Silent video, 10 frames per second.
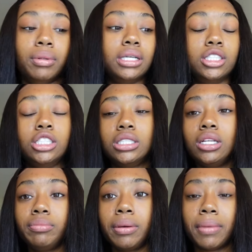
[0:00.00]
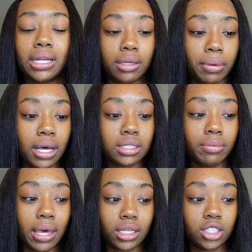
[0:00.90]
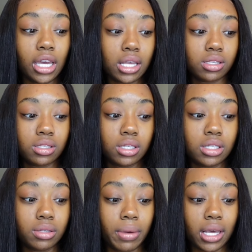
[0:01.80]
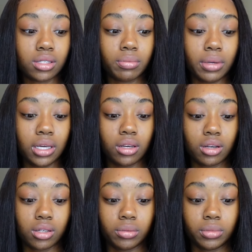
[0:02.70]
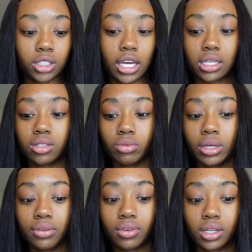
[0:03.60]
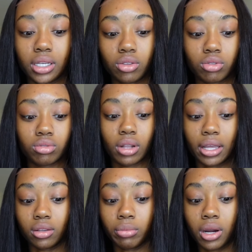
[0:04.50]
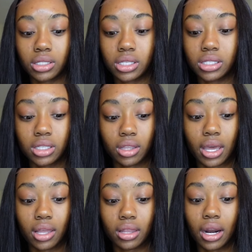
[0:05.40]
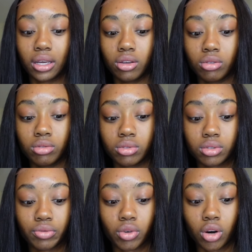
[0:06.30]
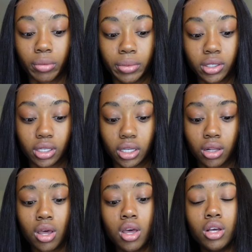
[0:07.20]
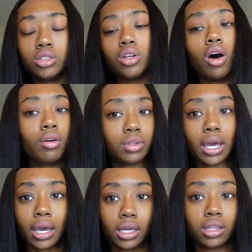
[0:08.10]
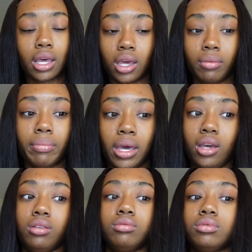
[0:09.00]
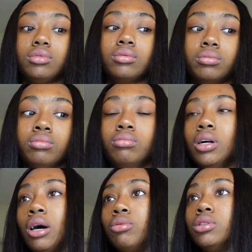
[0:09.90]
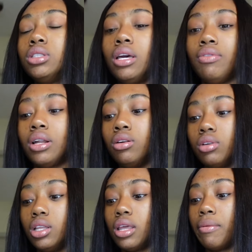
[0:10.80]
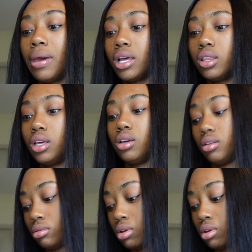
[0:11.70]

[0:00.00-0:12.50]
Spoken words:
plus, she's sending me my deposit back. She hasn't sent it back to me. She has to refund it through like the processing thing that I used for her booking. So hopefully I get that back. But I will say, if I don't get that back, then